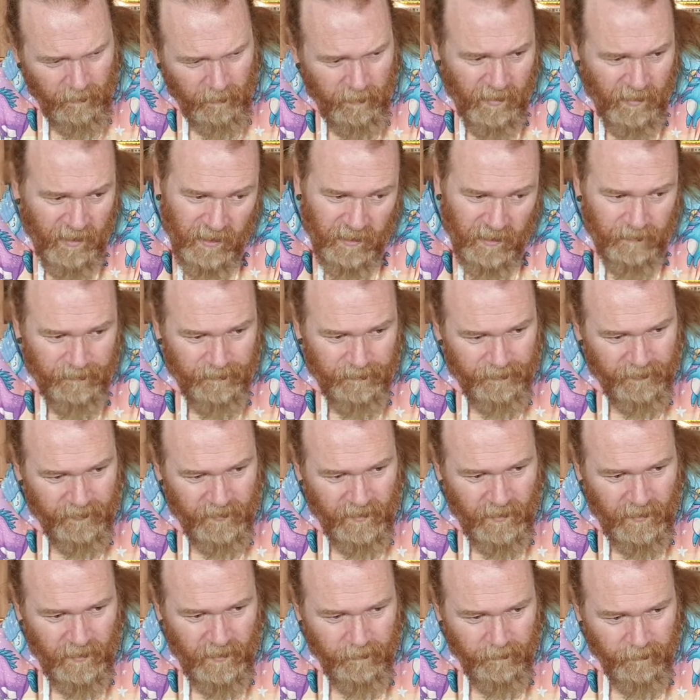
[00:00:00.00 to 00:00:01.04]
But
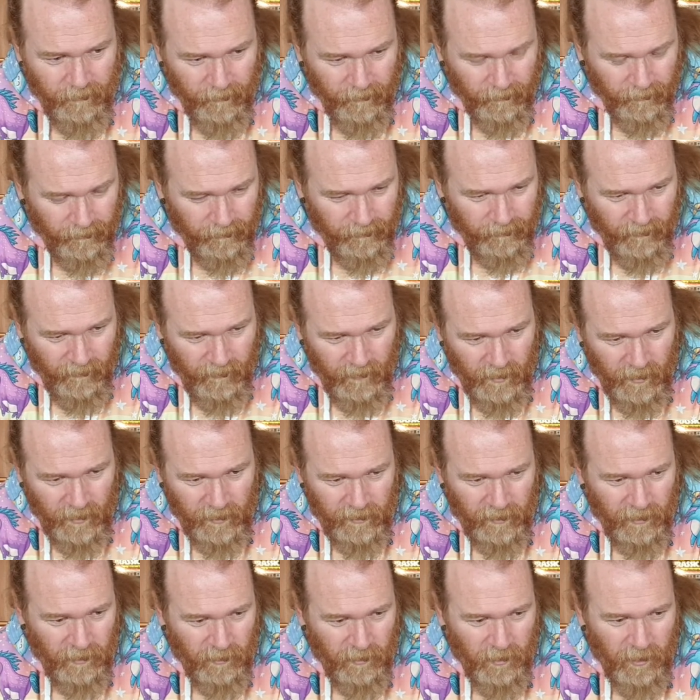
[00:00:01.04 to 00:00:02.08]

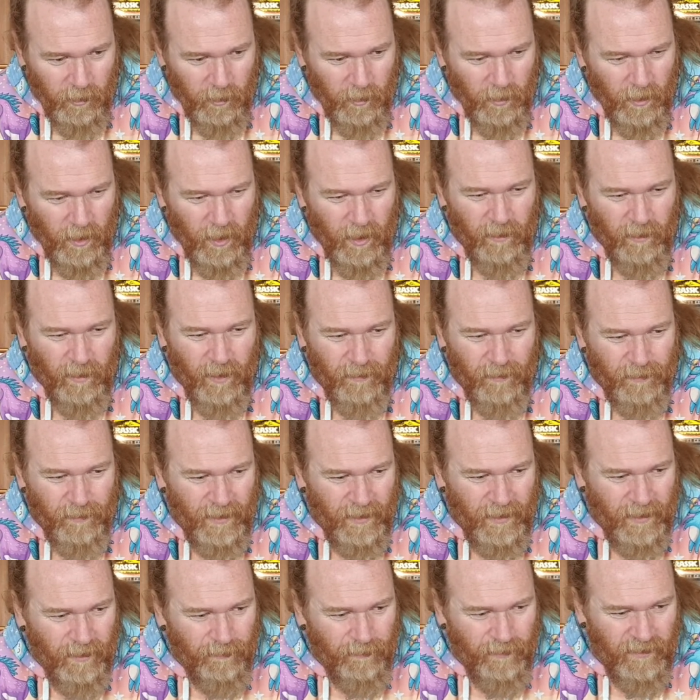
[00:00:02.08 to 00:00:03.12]
I don't know. I
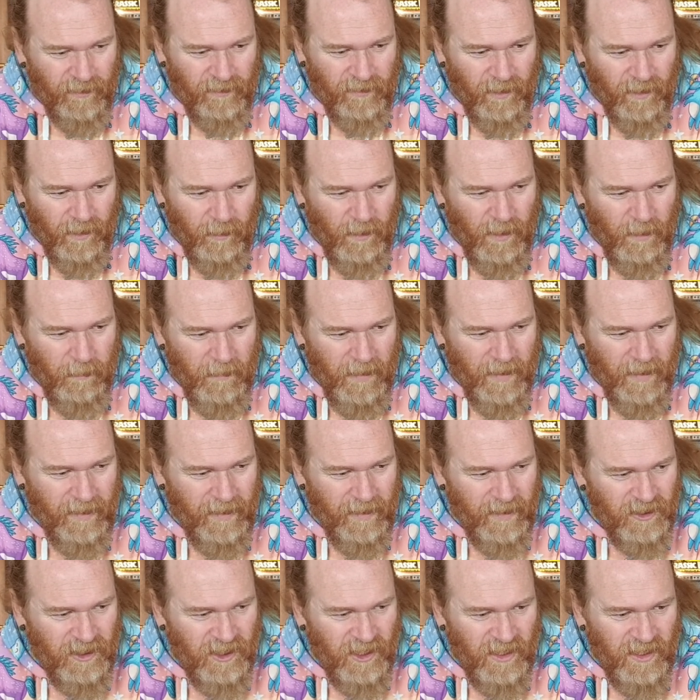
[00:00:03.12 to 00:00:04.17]
think if it's going to be a
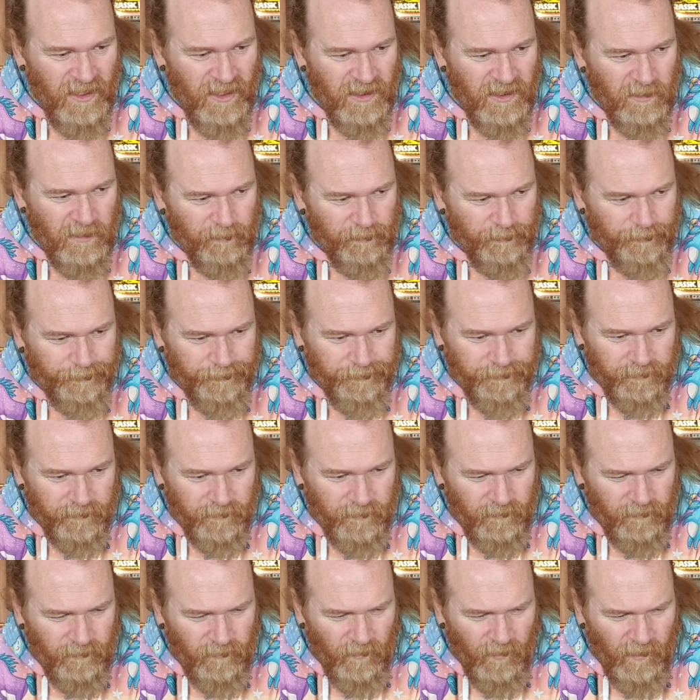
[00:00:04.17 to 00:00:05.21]
maggoty cheese
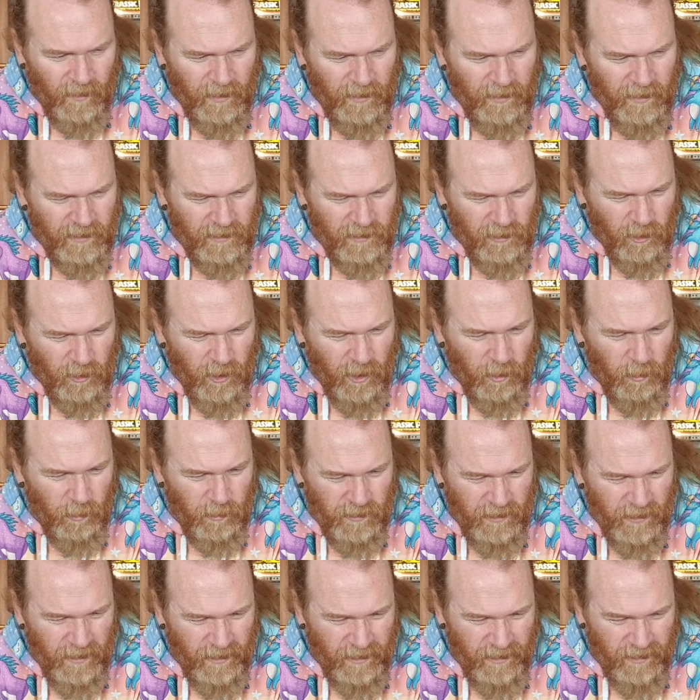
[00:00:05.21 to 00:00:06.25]
and it's got
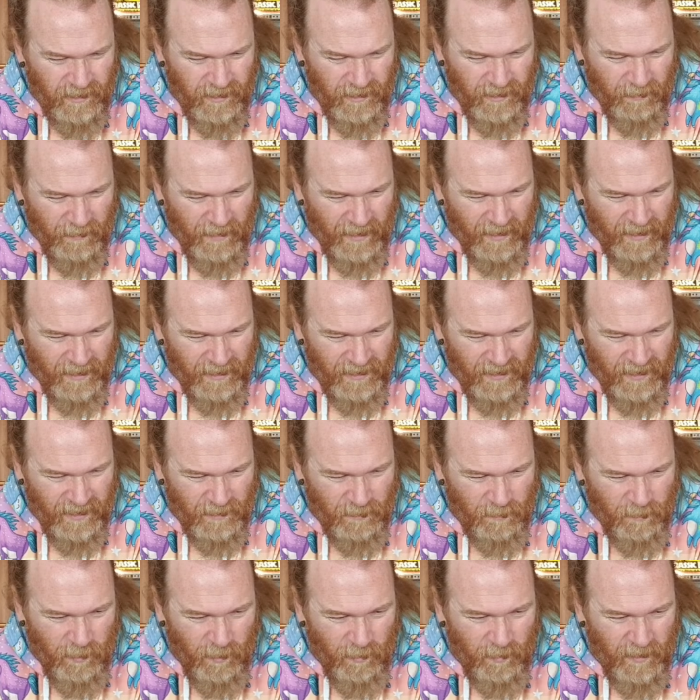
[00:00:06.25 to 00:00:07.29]
holes in it because of the maggots,
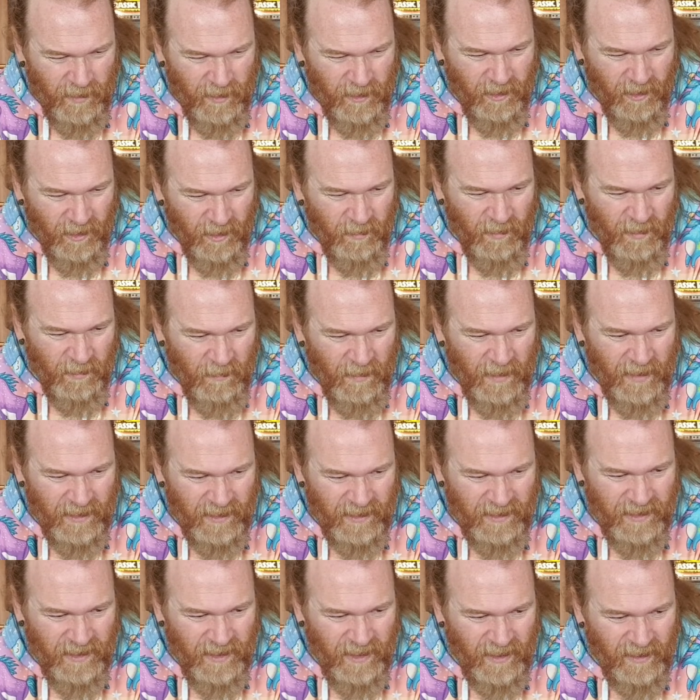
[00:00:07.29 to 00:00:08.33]
there's probably going to be
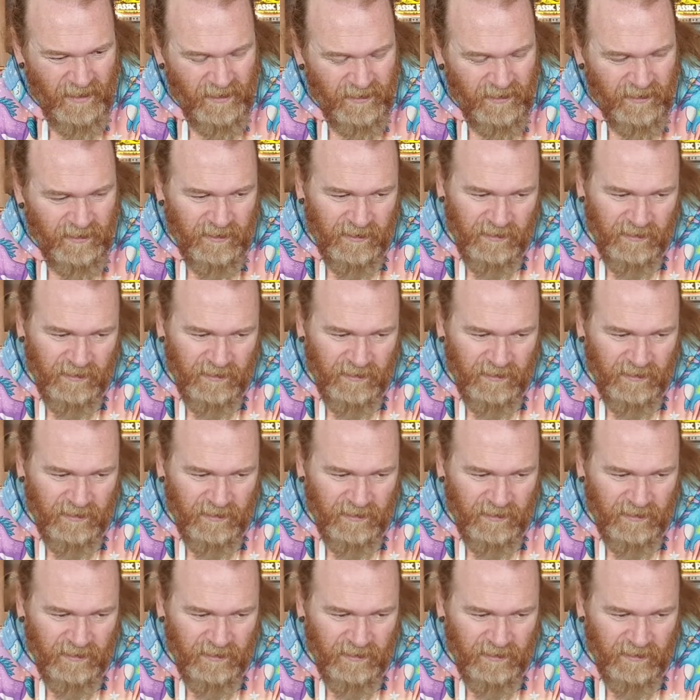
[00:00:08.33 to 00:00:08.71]
maggots in it.